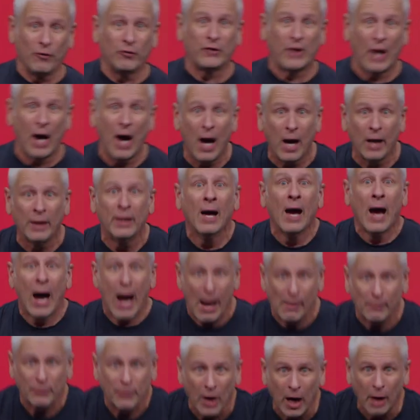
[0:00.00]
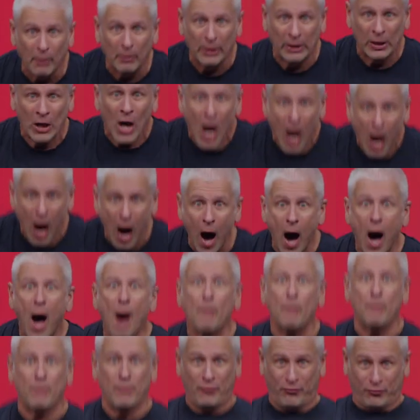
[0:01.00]
of God, I'm coming
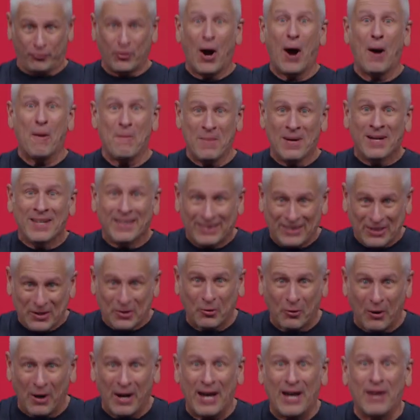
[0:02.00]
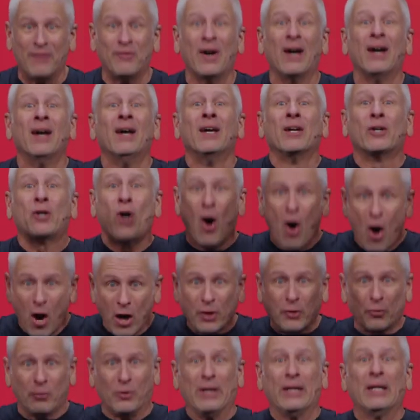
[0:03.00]
up from the grave,
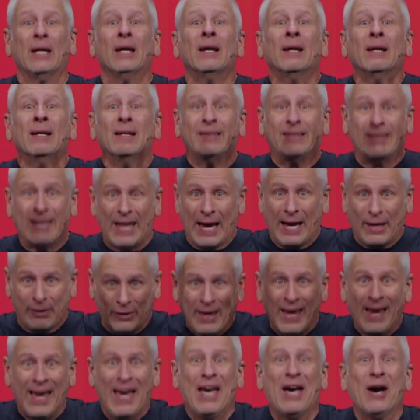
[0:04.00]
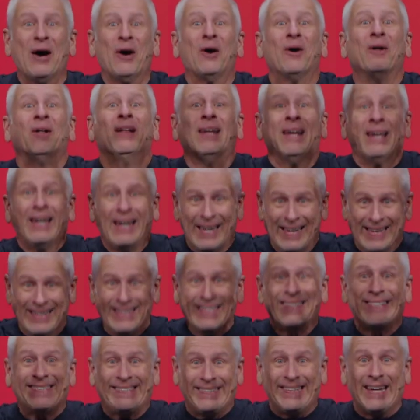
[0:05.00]
conquering death, hell,
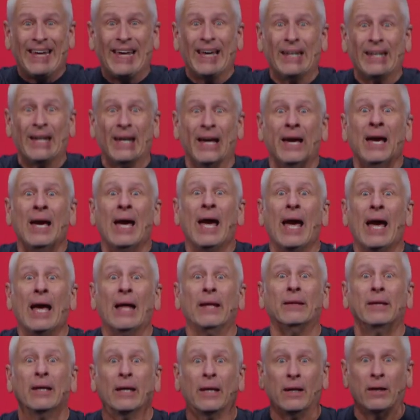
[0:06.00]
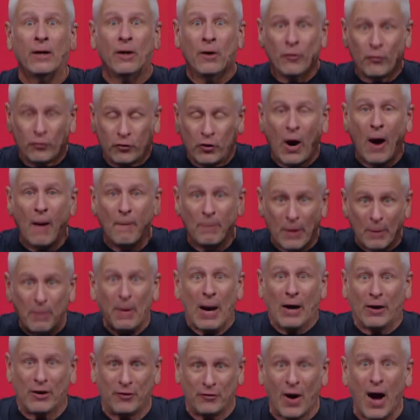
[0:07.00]
and sin. And then from the
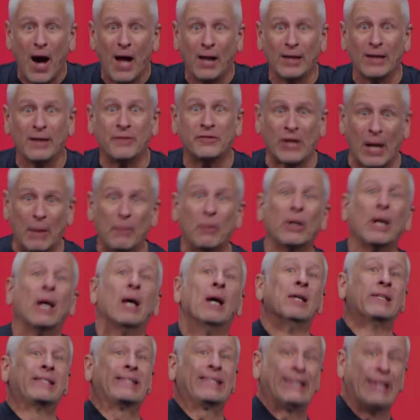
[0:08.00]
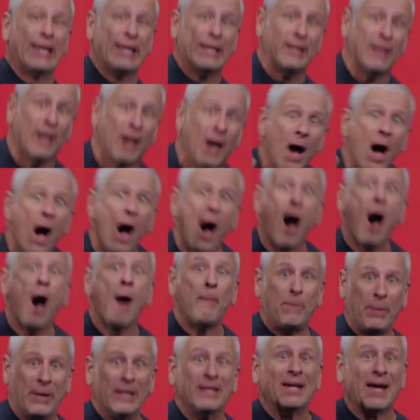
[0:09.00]
Mount of Olives, I'm going to ascend
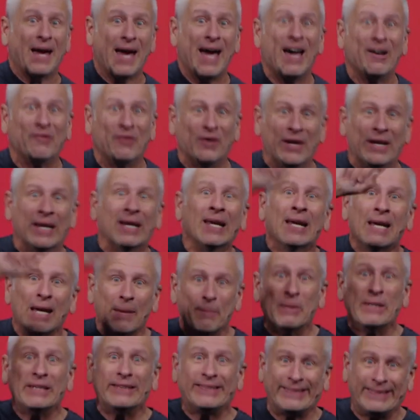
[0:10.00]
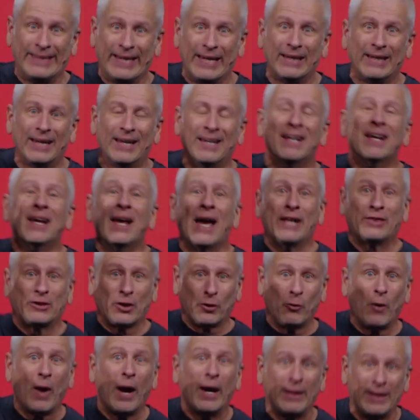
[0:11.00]
up into heaven and be seated at
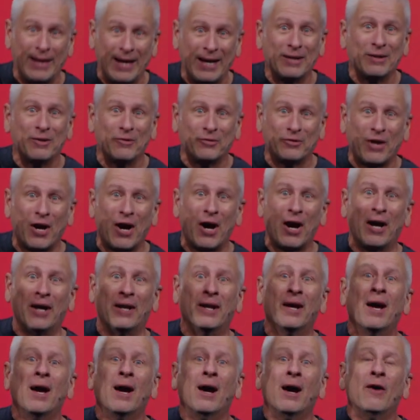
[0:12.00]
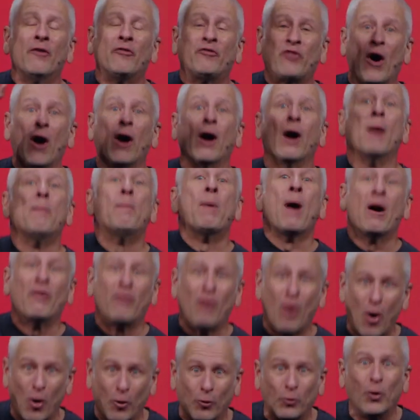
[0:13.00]
the right hand of God, far above
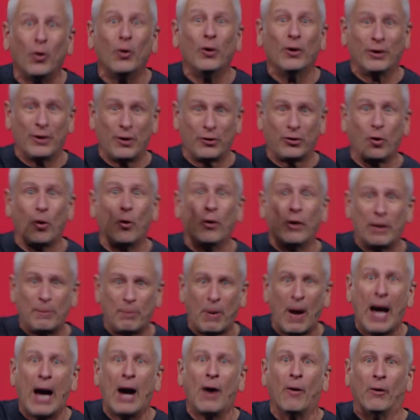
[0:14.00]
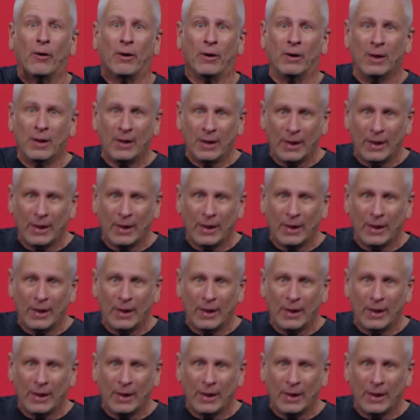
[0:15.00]
all rule and authority, power